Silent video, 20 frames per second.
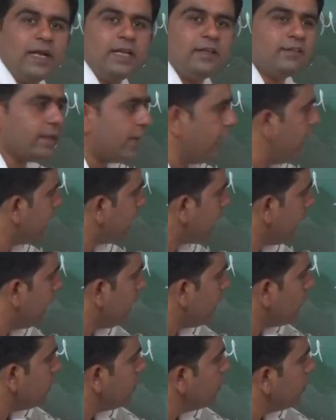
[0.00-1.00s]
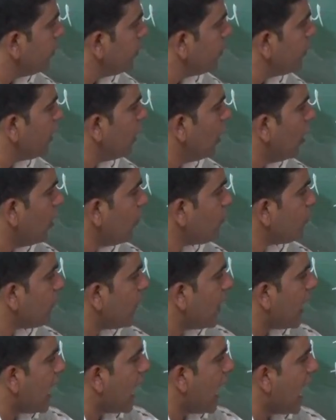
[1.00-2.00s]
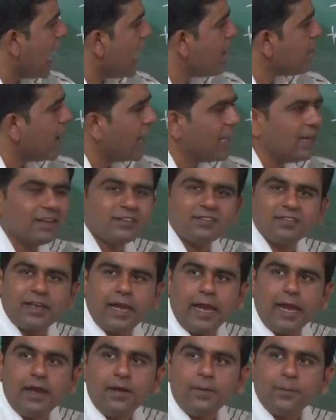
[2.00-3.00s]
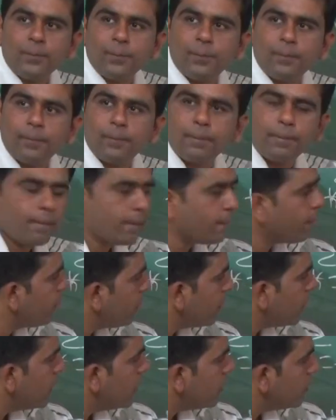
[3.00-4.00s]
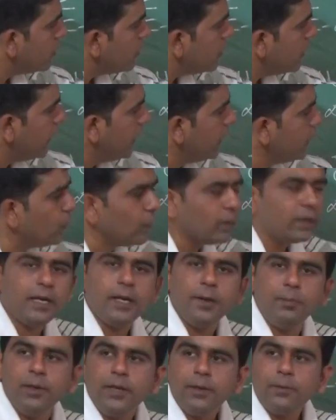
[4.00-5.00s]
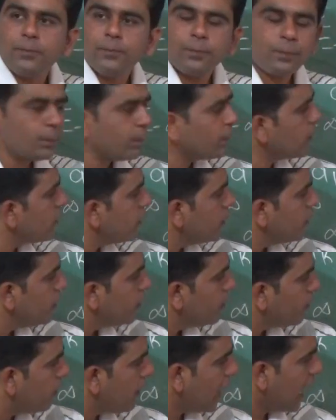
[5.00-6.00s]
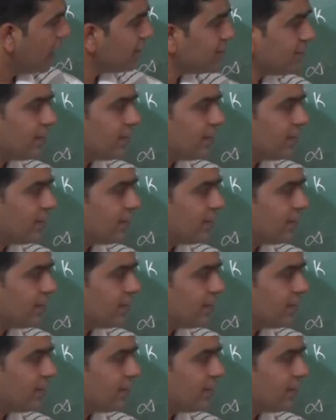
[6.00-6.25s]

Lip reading: is AK P of I minus K into TB plus